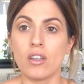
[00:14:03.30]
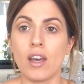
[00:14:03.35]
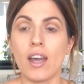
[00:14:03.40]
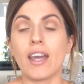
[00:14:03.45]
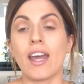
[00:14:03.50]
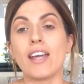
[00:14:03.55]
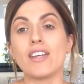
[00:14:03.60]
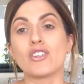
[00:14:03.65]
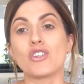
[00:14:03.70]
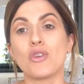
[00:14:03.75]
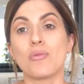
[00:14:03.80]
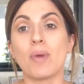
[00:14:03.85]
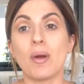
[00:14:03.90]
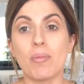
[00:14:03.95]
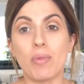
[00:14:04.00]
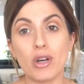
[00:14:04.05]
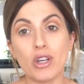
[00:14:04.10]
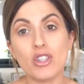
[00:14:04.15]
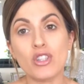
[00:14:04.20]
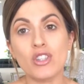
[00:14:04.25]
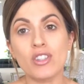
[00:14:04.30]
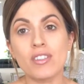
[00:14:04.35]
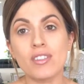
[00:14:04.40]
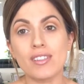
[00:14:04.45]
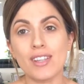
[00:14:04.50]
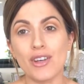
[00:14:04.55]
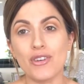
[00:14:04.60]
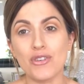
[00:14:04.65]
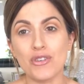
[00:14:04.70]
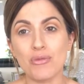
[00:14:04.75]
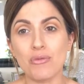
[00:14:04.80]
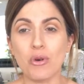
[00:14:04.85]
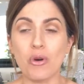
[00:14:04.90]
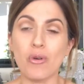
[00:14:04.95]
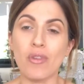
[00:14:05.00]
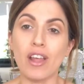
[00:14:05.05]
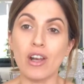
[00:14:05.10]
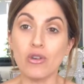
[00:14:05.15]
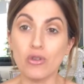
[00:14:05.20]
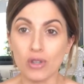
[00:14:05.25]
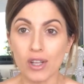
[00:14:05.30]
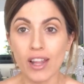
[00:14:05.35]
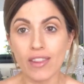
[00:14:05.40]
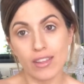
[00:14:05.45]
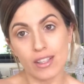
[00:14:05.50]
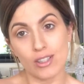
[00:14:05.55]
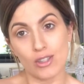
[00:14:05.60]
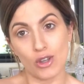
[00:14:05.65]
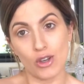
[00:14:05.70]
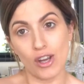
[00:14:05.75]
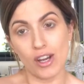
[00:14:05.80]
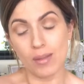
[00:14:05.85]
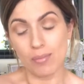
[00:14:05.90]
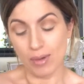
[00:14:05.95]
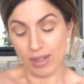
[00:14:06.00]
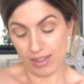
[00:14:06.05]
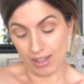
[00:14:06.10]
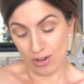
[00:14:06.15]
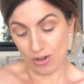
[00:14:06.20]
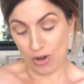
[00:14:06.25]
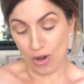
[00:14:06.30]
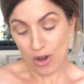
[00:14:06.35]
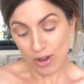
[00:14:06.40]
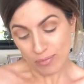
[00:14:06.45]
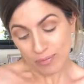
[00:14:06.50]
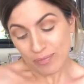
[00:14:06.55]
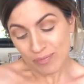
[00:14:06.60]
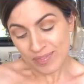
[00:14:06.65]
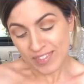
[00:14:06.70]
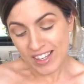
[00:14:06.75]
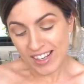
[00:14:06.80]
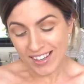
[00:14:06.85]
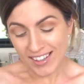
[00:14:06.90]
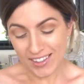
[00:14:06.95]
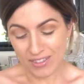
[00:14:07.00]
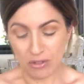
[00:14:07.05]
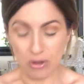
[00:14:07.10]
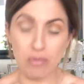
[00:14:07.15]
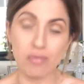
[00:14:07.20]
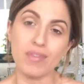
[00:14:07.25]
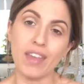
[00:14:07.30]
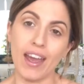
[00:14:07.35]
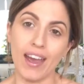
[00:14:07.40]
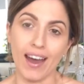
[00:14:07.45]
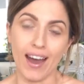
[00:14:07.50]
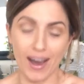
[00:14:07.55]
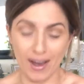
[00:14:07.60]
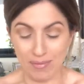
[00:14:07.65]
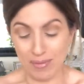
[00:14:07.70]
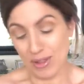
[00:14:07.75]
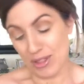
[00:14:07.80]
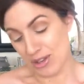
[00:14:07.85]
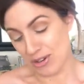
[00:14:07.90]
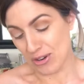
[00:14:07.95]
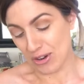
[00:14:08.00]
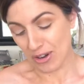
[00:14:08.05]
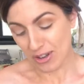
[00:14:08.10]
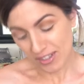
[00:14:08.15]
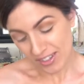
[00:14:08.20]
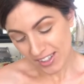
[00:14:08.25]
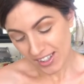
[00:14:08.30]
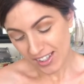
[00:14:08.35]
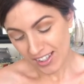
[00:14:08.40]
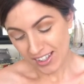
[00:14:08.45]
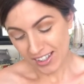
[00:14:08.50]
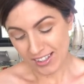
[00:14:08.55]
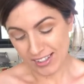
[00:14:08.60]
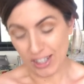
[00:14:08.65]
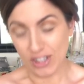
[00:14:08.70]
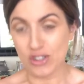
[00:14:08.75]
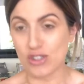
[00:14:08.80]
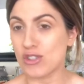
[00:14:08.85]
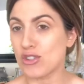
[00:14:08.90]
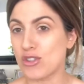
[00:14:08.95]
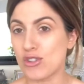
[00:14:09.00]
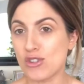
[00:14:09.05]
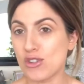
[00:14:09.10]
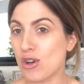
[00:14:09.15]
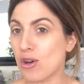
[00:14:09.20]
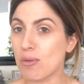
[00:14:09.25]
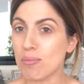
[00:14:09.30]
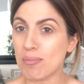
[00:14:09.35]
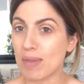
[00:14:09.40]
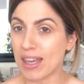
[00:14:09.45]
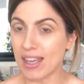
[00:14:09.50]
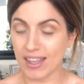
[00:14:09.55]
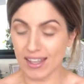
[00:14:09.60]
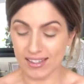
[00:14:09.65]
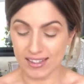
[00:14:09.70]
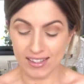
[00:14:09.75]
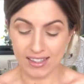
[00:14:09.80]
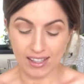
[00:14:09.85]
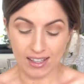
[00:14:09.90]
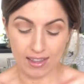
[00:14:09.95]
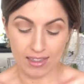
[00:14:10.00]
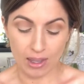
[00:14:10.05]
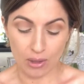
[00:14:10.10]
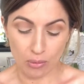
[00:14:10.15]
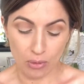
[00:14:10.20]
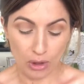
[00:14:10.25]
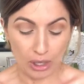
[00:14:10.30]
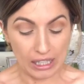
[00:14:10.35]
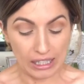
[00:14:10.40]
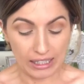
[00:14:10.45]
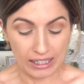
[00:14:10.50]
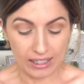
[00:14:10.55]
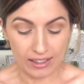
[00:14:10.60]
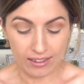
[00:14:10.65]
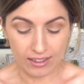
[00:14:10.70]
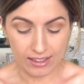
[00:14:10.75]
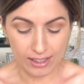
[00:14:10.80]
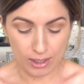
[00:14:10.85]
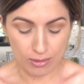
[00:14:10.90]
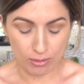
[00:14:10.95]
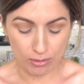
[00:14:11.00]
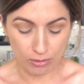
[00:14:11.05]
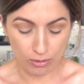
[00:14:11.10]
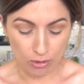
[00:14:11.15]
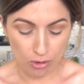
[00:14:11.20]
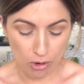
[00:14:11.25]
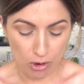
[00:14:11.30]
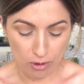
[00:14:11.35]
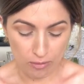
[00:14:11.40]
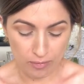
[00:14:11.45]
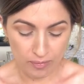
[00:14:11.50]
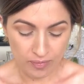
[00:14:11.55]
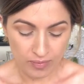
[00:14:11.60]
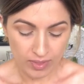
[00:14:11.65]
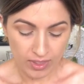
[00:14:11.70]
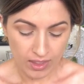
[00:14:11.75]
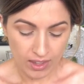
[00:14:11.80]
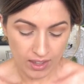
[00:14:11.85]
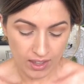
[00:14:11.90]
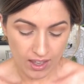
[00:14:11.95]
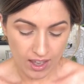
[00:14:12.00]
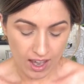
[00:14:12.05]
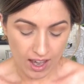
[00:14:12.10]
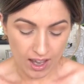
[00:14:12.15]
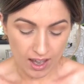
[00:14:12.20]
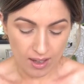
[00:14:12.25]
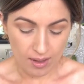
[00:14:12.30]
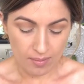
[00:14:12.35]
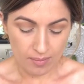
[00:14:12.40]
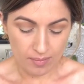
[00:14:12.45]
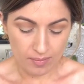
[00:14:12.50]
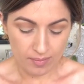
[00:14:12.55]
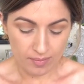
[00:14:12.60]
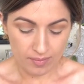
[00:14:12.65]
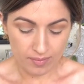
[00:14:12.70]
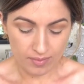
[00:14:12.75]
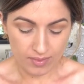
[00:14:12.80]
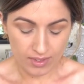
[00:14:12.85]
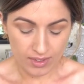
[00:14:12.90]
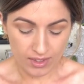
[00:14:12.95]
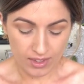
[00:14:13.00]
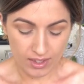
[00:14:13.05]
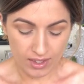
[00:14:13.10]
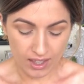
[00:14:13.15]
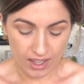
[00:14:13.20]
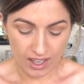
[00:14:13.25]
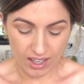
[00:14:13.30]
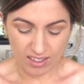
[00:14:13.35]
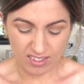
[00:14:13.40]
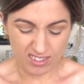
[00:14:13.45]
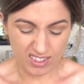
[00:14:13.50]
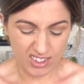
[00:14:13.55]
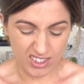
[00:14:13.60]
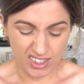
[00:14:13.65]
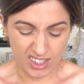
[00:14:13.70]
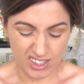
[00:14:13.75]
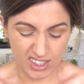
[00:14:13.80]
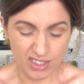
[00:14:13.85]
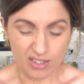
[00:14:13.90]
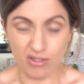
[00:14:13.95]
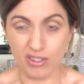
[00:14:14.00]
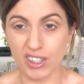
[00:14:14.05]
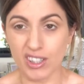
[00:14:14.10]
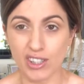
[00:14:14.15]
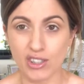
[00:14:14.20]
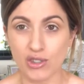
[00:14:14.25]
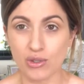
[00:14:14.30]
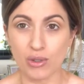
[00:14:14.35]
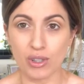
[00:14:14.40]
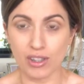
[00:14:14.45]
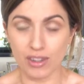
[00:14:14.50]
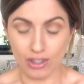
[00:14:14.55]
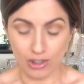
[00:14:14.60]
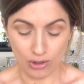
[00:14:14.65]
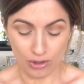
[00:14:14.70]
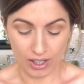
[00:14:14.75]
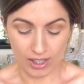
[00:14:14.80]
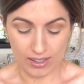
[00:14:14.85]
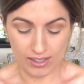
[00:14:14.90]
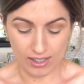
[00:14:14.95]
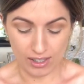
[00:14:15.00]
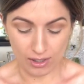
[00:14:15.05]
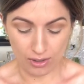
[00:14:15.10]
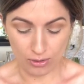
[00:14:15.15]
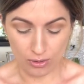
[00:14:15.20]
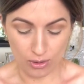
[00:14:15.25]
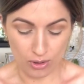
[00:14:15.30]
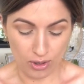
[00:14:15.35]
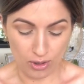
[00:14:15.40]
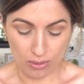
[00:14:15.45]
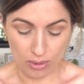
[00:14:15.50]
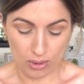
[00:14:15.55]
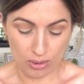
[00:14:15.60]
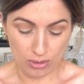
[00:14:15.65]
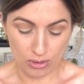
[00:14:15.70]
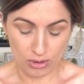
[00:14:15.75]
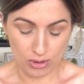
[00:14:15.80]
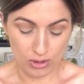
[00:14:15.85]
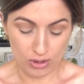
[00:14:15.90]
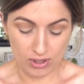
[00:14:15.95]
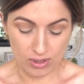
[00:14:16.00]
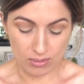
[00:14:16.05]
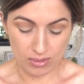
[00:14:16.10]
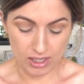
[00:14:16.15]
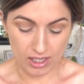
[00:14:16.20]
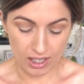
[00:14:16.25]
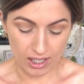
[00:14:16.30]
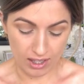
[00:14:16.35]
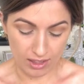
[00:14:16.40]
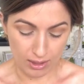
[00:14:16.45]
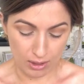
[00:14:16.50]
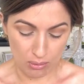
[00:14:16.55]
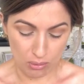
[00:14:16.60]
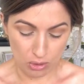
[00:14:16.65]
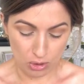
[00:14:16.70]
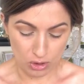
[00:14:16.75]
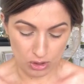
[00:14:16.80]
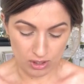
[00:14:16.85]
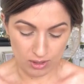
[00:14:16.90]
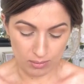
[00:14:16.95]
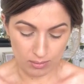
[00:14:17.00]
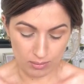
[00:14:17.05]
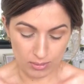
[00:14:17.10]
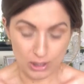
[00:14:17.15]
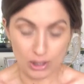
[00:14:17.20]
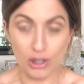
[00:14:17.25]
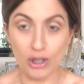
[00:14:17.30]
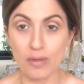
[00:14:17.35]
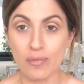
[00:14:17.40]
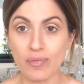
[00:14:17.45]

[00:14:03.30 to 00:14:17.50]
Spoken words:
Okay, so my brushes, well, they look like they're dirty, but they're not. Well, they are, but they're not, because I just used it on me yesterday. They were clean the day before. And because I didn't really do anything crazy, I thought, oh, well, I'll just use them today and then wash them. So